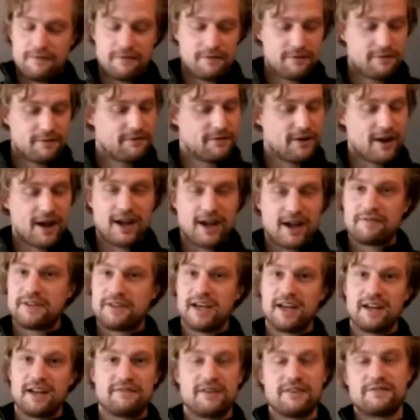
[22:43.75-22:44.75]
5,
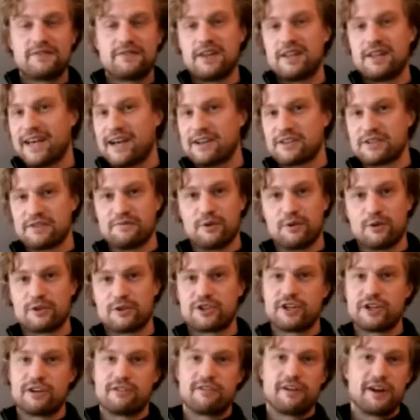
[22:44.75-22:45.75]
10, 15,000
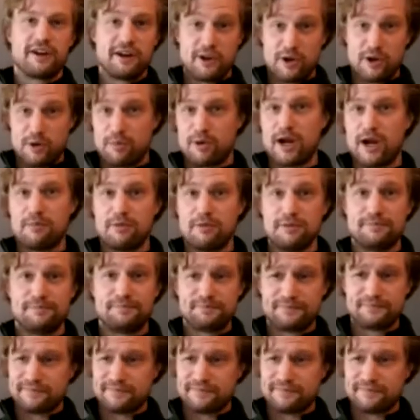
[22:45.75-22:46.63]
volts generated, no problem